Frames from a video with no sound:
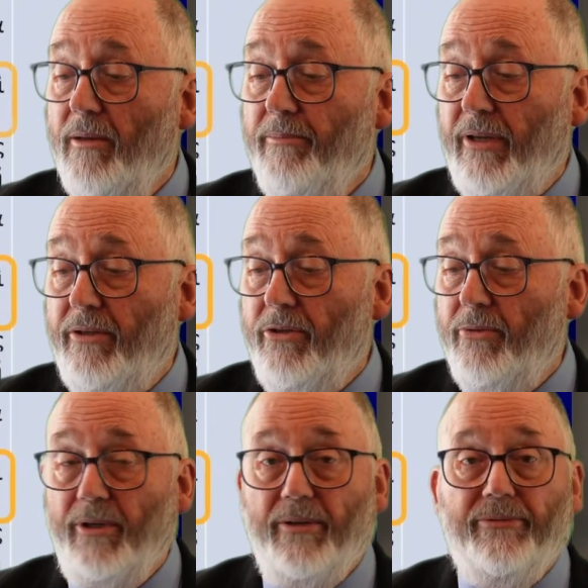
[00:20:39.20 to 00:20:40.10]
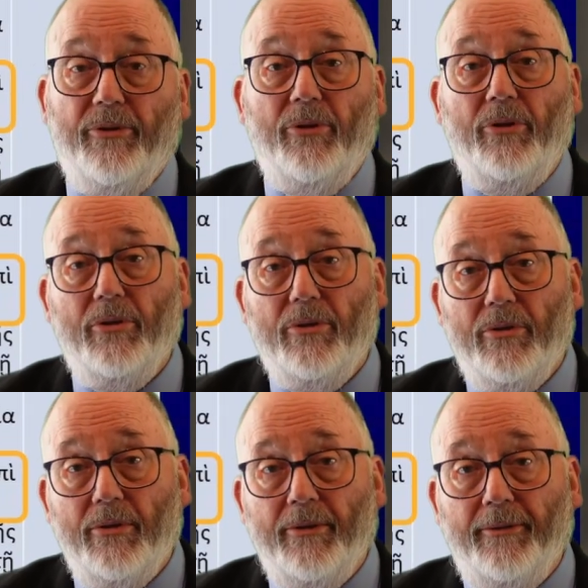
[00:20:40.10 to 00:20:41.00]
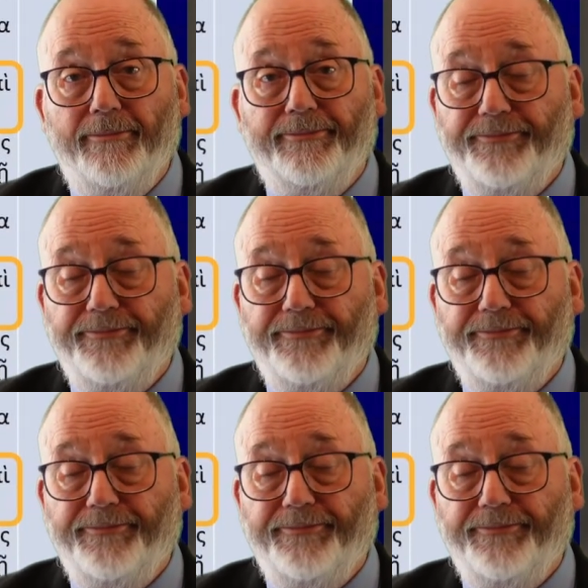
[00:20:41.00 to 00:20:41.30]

Matthew 24:2.